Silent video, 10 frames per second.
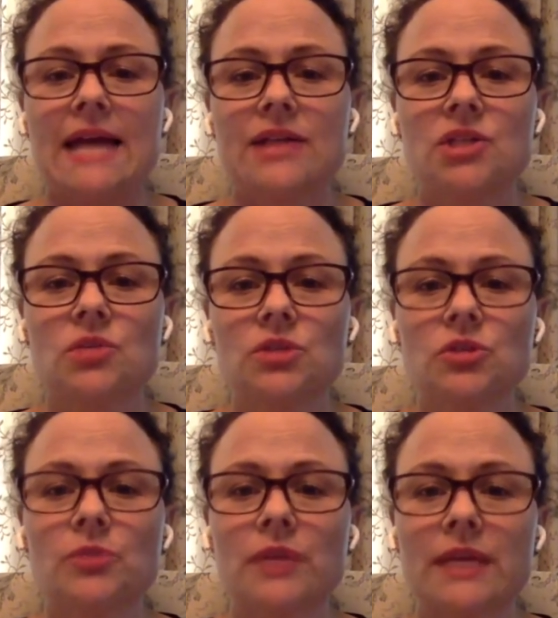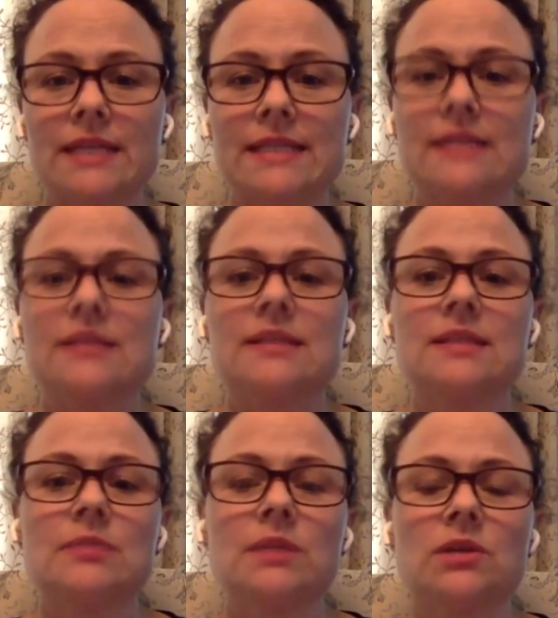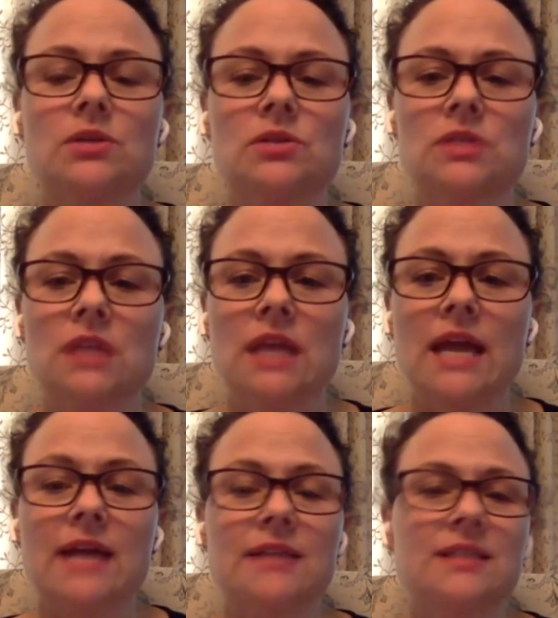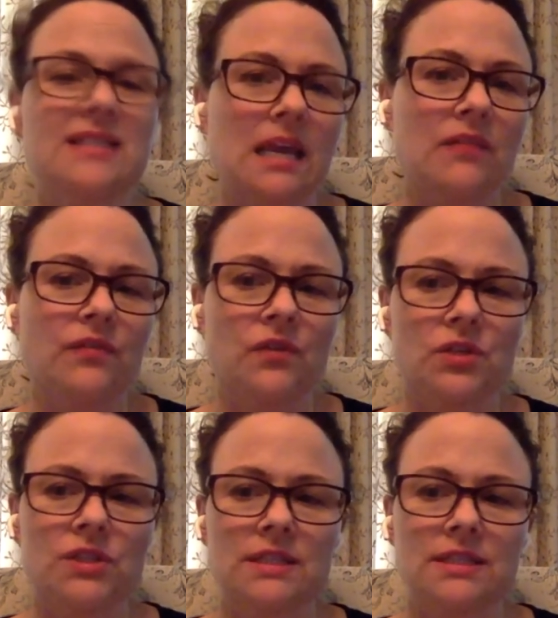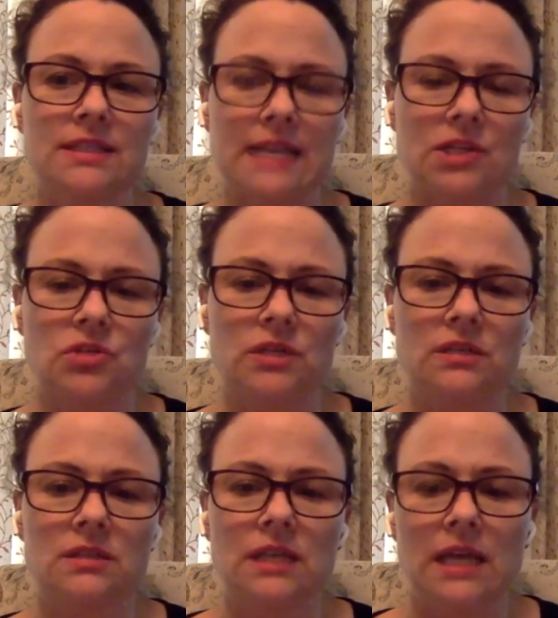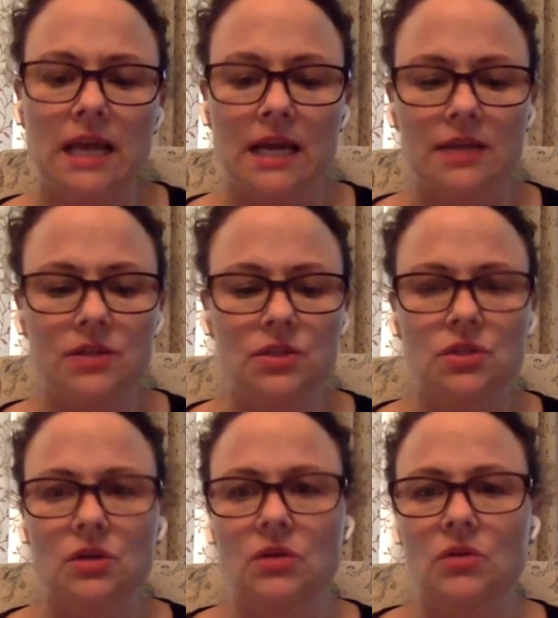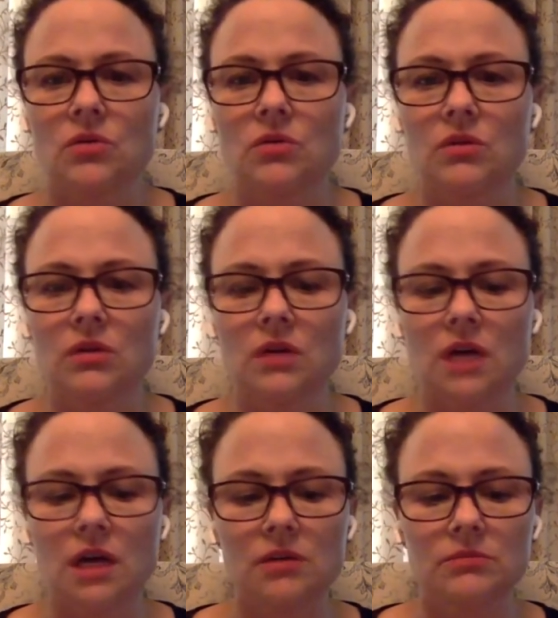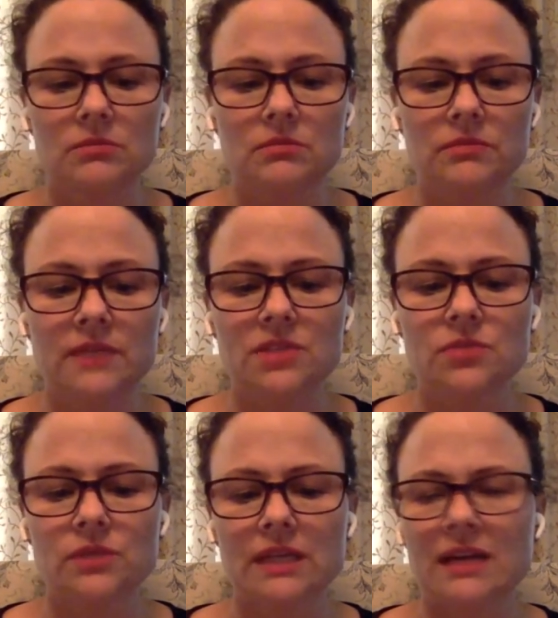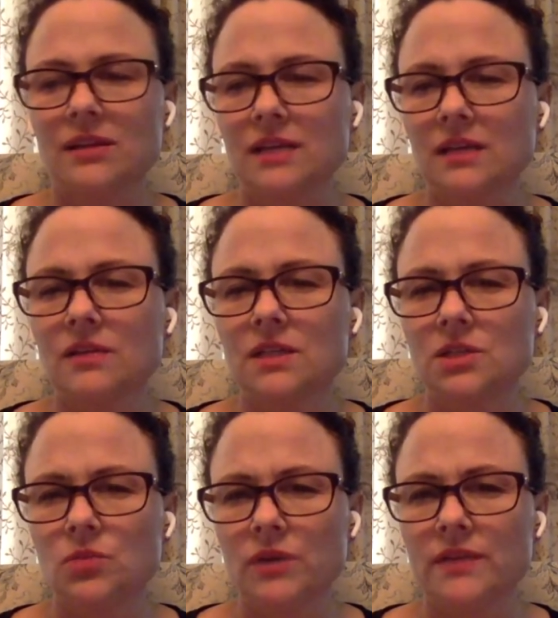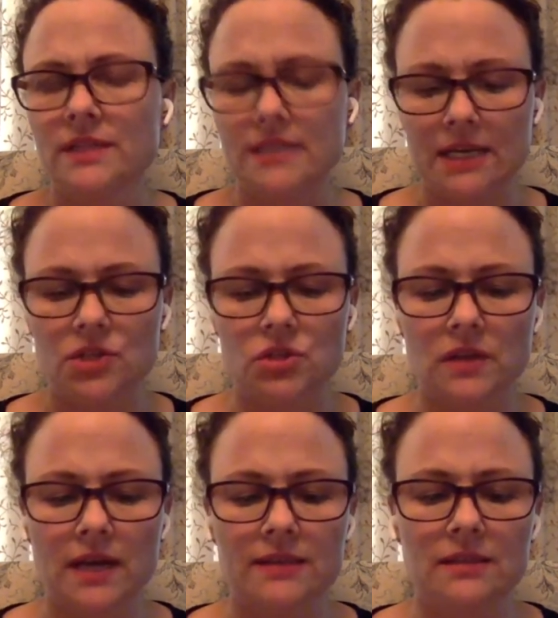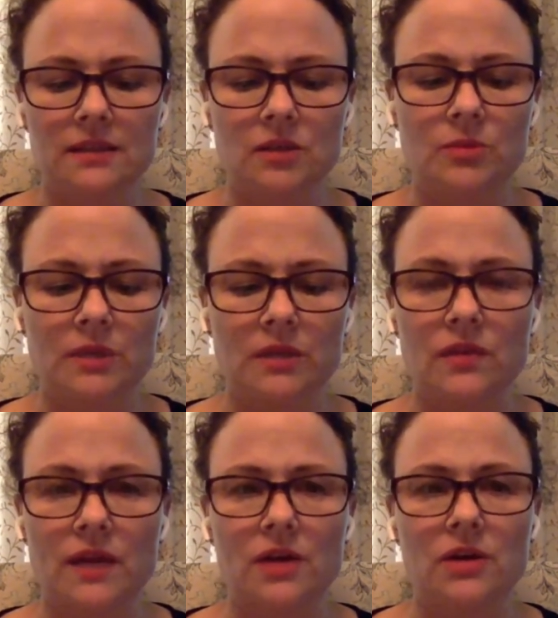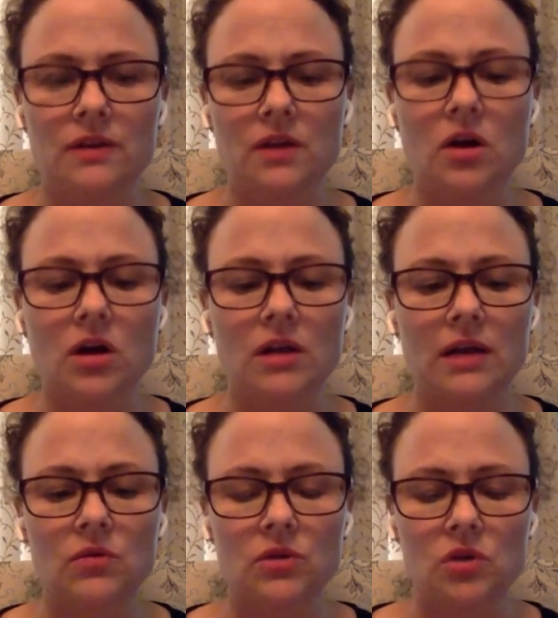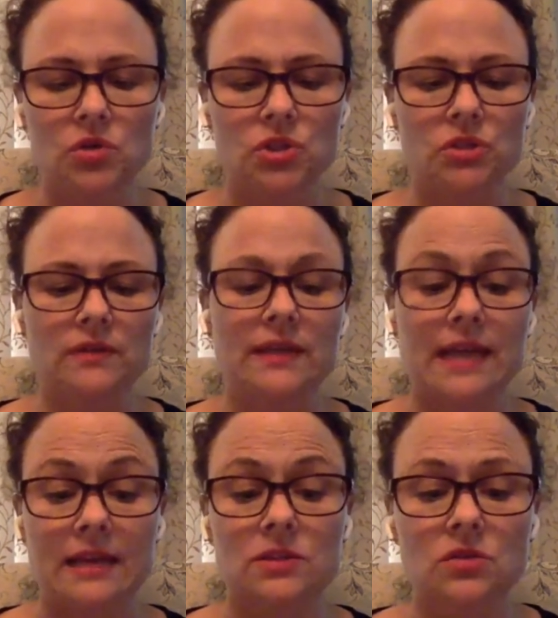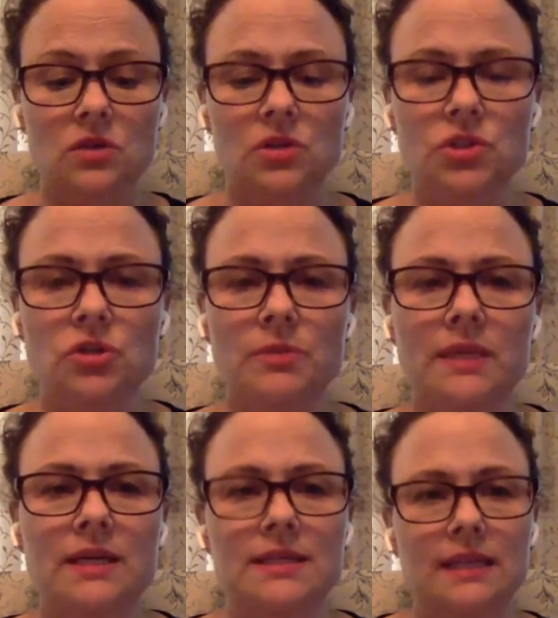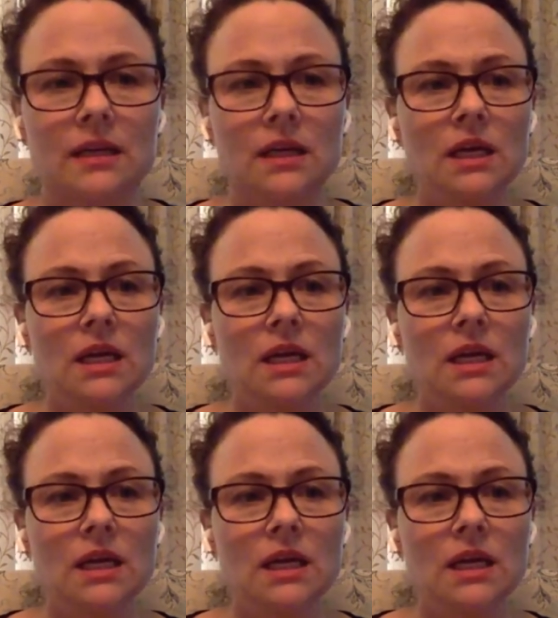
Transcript: and to interpret ideas and speakers as safe versus dangerous. And so um, that's really, I think, the, where the danger lies a little bit there in the call out culture and the cancel culture because it